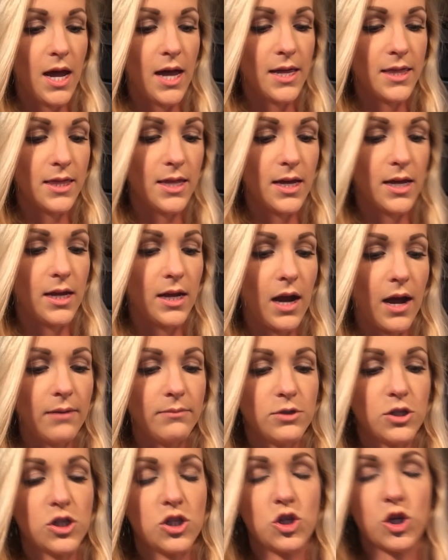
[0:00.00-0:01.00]
And then
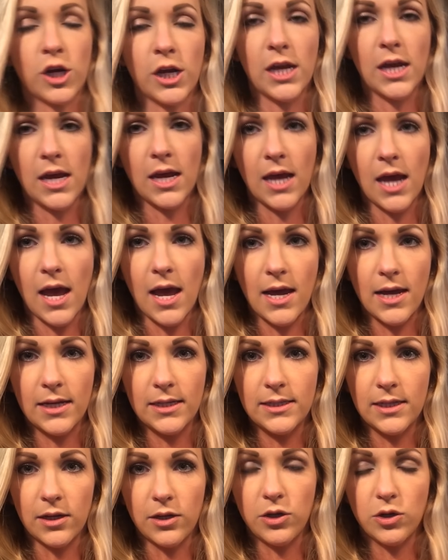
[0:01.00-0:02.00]
I'm just drinking
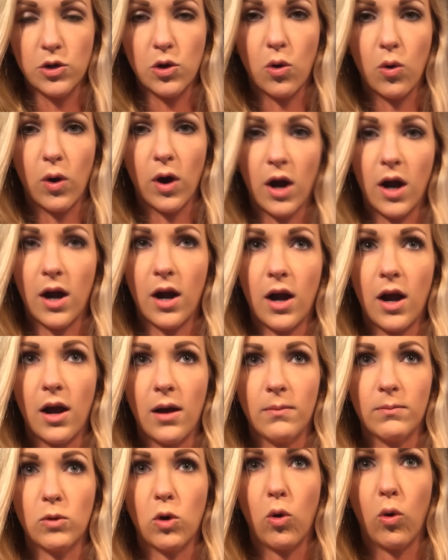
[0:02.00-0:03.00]
a
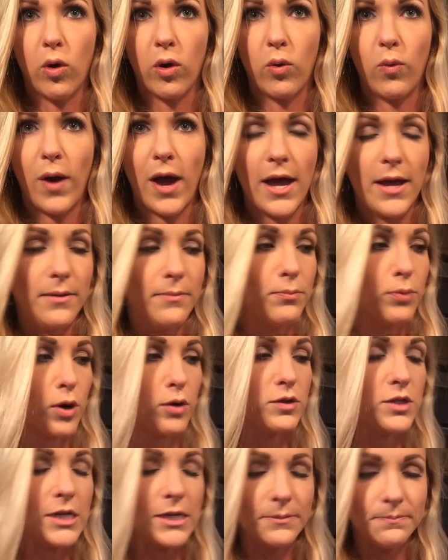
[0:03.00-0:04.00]
CelluCore Core Whey
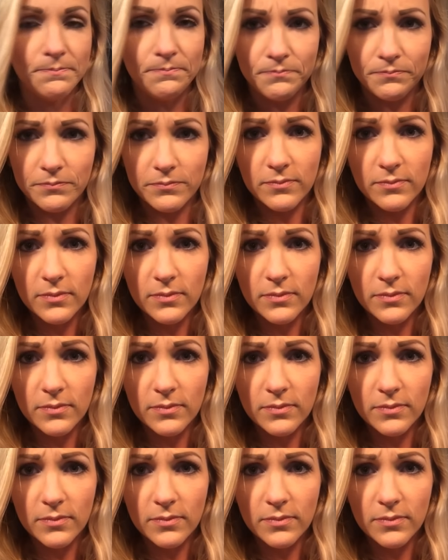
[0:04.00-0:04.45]
protein